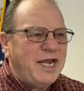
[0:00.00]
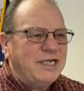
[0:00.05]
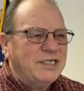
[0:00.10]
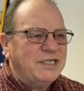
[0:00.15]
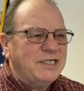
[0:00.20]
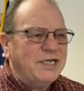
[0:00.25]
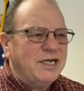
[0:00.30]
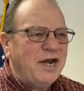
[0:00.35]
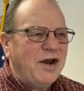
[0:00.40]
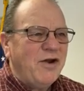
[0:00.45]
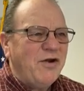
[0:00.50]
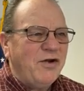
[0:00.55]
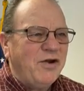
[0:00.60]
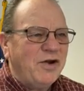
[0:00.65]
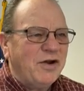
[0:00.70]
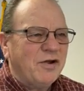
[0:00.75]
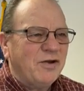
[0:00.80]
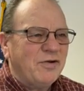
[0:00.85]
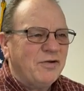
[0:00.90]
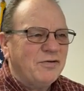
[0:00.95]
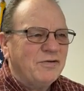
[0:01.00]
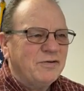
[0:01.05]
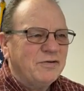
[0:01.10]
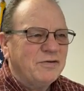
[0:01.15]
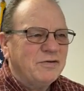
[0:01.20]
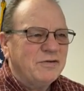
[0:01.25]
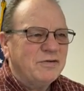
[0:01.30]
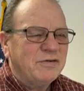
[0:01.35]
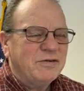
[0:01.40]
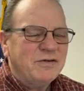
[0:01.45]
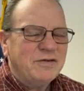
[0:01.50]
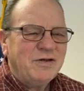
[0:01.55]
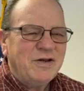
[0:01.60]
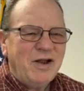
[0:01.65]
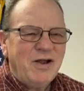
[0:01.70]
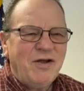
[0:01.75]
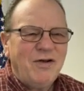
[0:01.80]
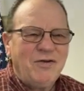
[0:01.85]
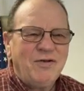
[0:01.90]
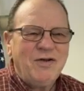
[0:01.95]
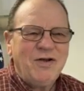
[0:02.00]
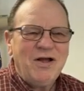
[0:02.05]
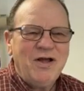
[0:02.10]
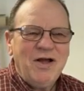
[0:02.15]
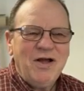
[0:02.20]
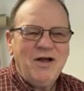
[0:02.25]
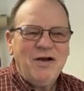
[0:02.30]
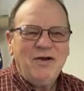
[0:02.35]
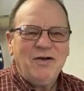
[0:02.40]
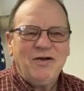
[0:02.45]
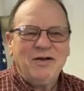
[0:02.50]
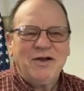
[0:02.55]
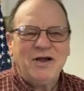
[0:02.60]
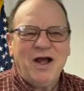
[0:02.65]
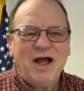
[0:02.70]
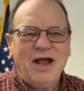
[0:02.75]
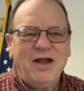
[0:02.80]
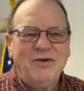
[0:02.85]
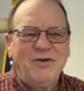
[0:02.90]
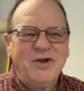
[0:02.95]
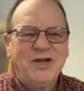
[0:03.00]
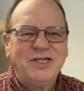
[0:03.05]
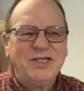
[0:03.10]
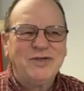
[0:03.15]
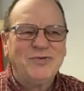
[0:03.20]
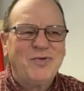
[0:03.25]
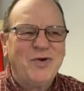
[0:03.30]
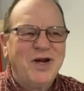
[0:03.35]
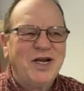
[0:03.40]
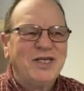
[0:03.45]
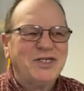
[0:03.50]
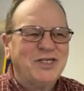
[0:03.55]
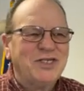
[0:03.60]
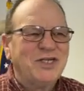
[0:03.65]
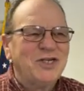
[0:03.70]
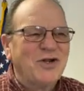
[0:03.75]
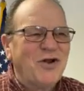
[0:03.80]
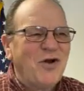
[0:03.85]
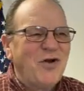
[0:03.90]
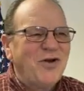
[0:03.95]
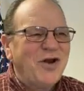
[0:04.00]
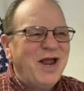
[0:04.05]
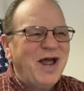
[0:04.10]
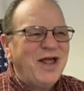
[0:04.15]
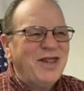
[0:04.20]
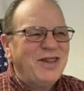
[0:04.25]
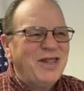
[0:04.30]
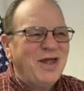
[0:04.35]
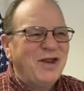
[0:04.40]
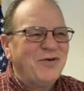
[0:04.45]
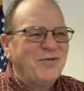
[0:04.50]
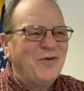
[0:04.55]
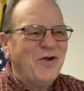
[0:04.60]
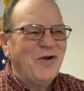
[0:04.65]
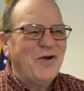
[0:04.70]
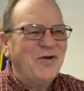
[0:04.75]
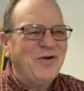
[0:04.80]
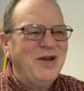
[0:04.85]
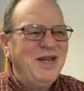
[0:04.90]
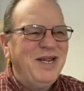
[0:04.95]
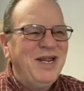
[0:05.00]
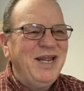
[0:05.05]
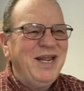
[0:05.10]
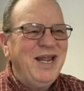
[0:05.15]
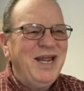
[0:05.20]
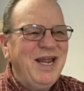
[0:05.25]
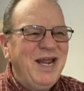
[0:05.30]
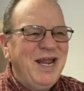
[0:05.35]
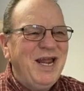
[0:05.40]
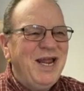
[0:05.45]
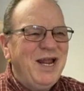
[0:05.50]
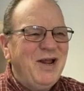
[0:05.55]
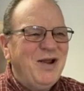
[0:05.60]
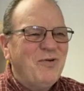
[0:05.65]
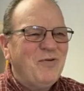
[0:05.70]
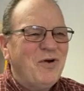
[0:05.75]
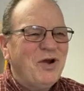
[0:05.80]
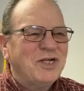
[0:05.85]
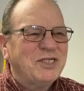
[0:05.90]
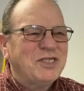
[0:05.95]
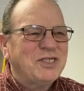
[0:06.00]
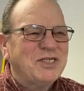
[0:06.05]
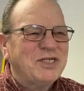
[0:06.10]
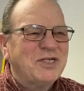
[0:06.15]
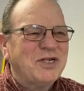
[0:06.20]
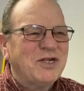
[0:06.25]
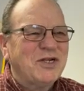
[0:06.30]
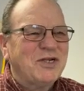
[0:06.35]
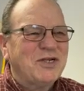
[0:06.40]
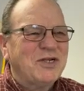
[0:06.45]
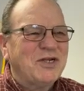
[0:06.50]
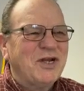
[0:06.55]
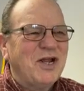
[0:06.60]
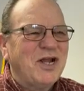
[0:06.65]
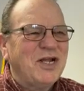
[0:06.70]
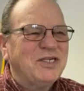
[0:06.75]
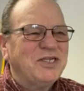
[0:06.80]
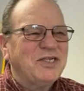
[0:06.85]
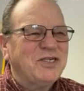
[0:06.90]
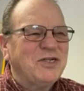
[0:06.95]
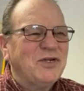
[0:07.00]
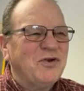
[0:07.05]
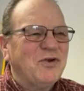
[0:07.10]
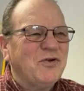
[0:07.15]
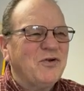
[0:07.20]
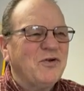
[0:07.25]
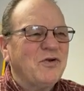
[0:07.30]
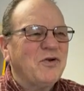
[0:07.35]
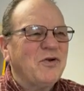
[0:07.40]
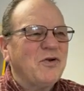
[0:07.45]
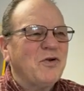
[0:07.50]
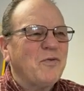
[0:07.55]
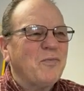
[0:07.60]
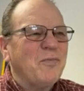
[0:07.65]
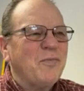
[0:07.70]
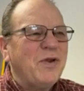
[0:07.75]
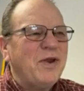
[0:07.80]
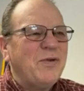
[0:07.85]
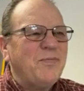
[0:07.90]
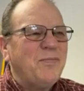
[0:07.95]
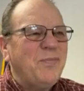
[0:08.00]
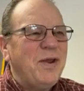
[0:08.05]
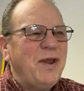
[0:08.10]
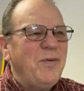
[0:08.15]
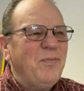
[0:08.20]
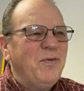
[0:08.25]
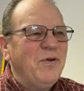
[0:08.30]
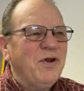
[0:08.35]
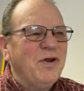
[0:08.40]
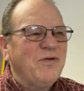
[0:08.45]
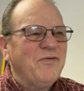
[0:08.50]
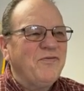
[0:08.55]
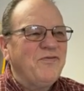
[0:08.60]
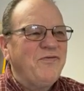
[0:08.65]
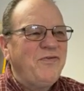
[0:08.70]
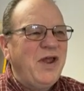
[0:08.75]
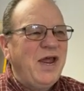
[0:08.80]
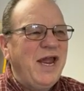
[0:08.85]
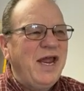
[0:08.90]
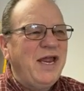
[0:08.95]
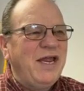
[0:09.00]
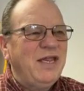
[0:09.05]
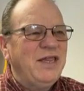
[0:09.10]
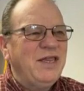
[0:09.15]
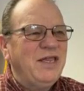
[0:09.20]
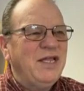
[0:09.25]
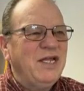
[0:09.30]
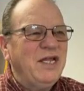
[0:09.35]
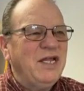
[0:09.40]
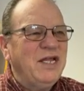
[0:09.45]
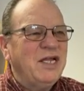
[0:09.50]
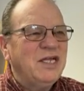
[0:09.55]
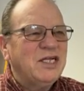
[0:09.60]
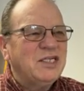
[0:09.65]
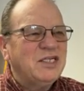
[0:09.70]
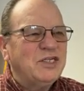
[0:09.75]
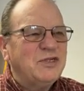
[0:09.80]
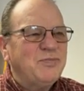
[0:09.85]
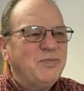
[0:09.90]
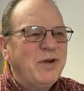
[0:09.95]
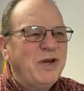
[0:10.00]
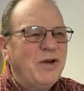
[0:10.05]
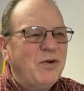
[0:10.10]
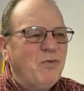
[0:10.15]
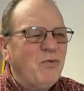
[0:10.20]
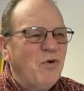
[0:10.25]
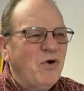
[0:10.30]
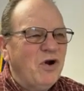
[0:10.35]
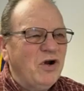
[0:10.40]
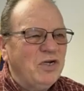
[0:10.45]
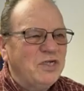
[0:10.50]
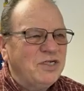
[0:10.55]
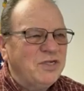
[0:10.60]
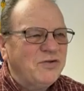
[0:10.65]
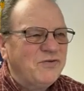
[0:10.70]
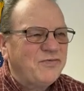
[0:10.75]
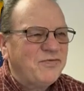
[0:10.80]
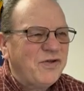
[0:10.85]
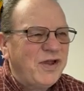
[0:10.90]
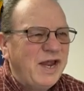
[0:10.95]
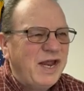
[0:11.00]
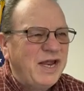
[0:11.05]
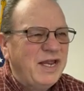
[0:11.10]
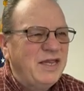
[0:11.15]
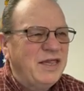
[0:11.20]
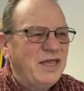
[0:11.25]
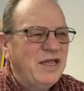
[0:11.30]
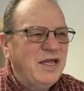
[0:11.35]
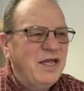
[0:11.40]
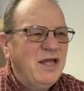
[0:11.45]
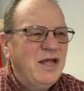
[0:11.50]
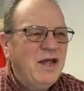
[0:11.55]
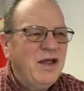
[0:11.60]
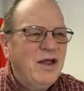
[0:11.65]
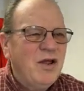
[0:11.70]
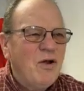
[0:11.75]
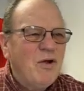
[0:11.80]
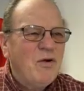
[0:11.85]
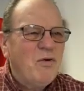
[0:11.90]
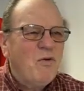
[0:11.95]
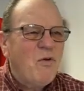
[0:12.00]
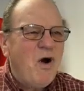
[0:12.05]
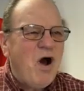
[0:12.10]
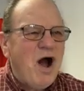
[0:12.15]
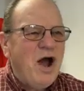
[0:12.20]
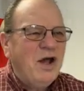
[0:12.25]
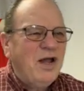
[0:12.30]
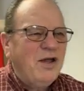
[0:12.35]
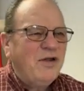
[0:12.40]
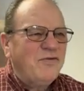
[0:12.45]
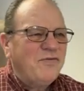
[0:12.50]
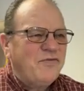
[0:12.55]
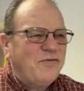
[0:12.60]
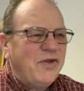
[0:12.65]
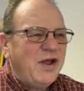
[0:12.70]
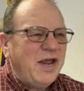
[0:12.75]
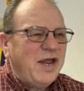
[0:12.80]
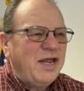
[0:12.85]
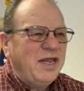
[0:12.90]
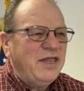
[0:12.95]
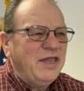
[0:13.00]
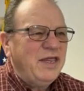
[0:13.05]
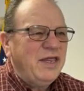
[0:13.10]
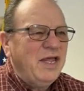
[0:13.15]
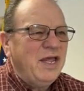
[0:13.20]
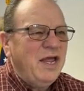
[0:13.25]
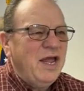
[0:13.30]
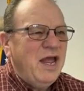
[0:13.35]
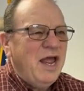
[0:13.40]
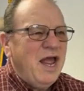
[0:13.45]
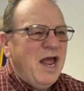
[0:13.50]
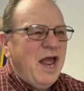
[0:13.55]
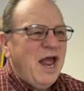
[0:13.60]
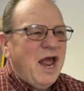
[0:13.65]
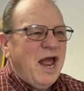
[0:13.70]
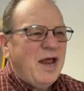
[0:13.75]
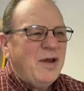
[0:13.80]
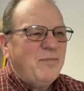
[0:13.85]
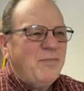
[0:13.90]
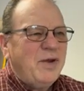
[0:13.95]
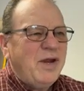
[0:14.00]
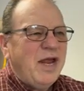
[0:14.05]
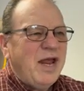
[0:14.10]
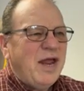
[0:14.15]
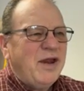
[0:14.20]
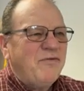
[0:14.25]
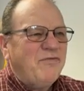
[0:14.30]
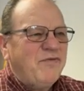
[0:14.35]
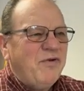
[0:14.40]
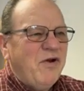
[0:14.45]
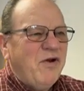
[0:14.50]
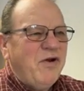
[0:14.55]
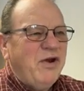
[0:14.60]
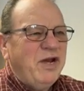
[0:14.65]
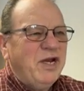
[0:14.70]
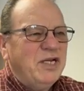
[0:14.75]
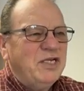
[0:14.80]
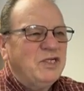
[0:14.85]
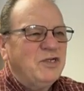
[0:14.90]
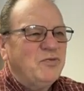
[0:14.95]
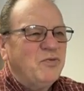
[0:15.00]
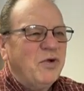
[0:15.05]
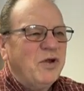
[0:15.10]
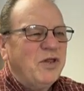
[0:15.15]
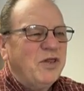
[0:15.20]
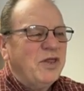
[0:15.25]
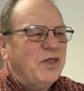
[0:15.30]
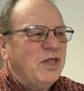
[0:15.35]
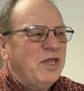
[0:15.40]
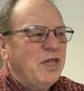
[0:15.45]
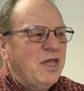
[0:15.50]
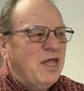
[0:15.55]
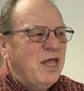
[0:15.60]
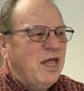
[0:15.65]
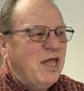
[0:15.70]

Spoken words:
case scenario? No, God doesn't want us to go down that road. He wants us to be people of faith, speak words of faith, walk in faith, and be at variance with